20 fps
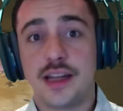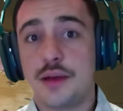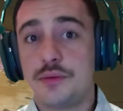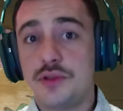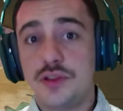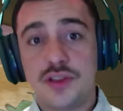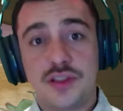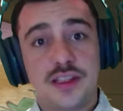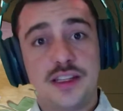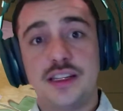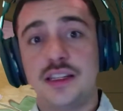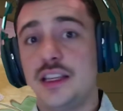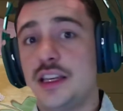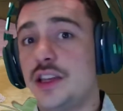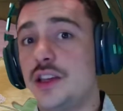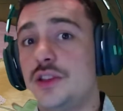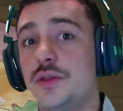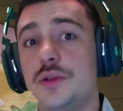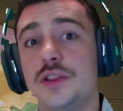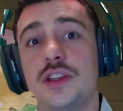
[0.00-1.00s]
You just need to link your
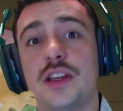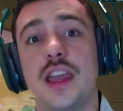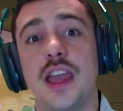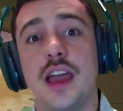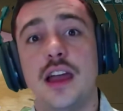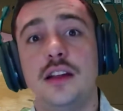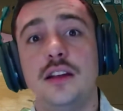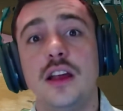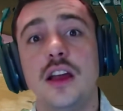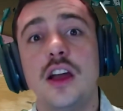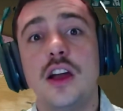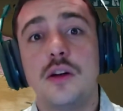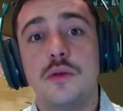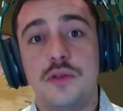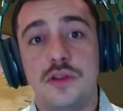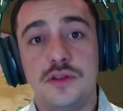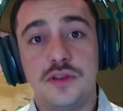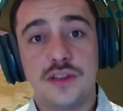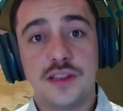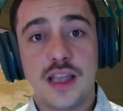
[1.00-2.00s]
Twitch account when you
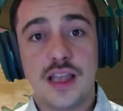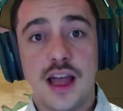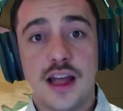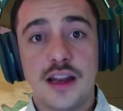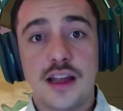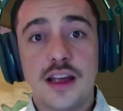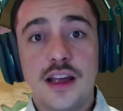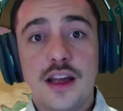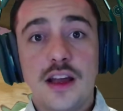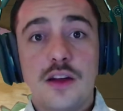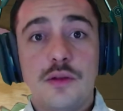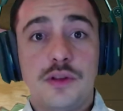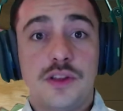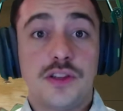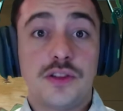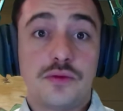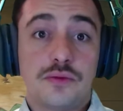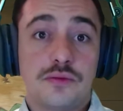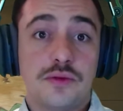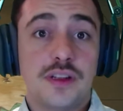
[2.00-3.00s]
start, which
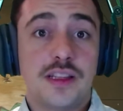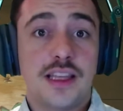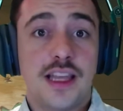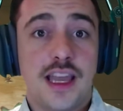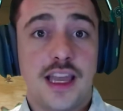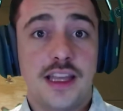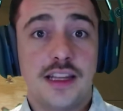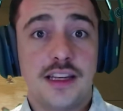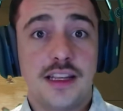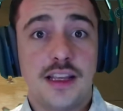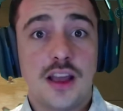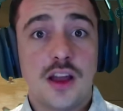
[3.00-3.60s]
is really handy.